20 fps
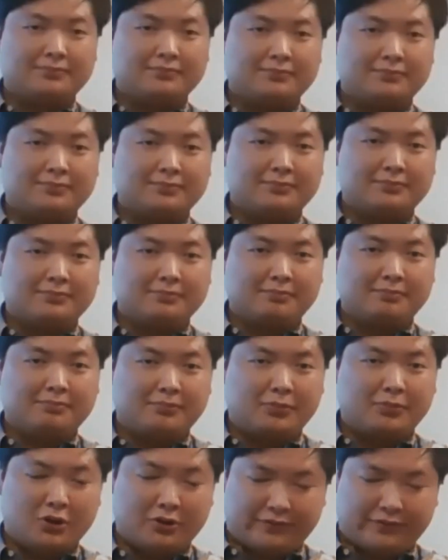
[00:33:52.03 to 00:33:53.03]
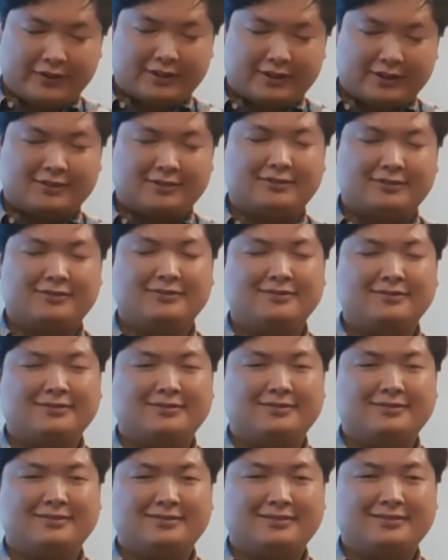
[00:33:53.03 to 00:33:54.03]
So, sounds Perfect. Good.
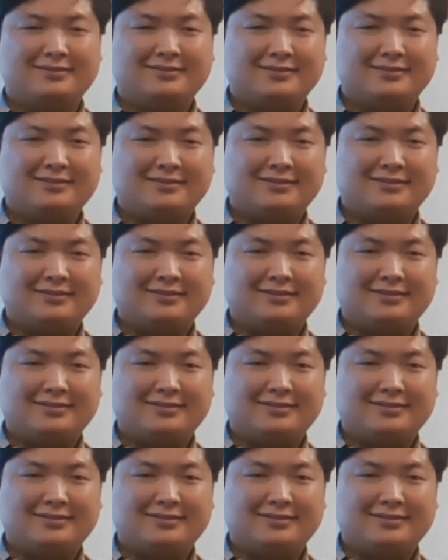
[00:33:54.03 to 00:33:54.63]
Are there